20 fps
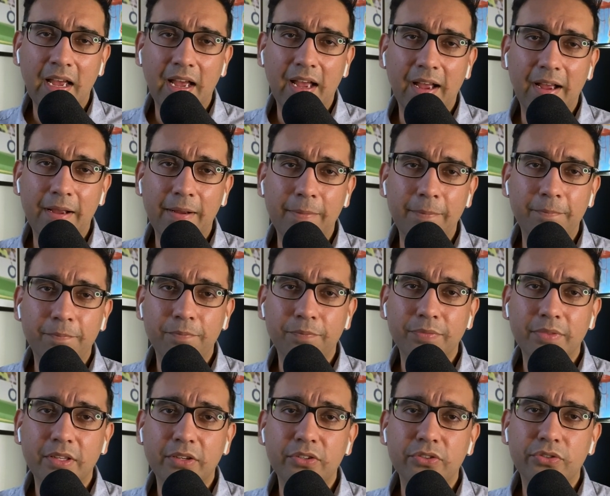Um,
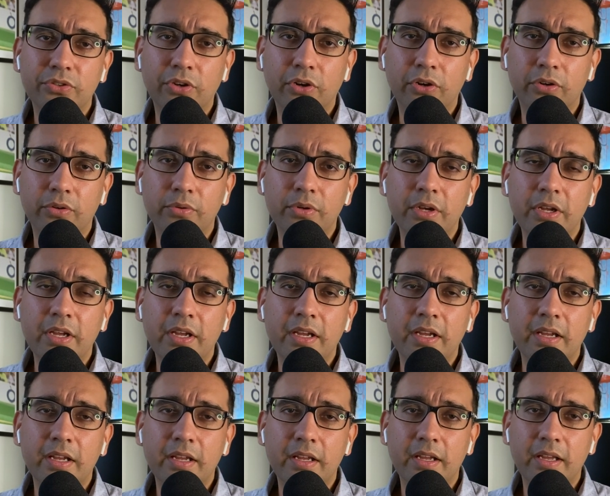so,
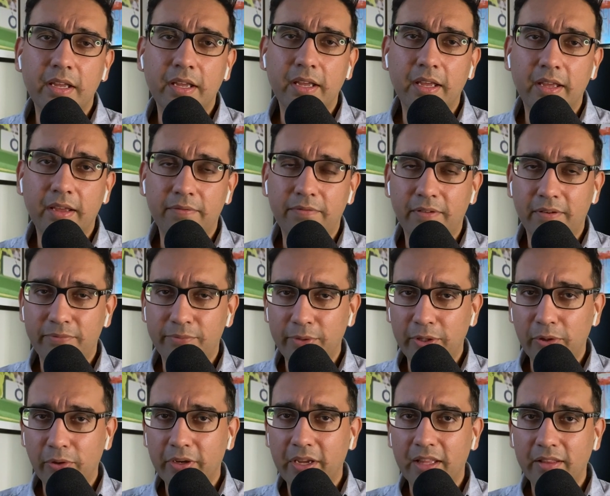if if we
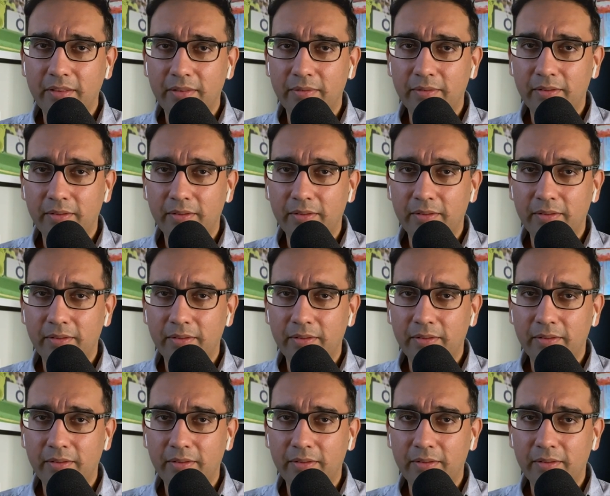look at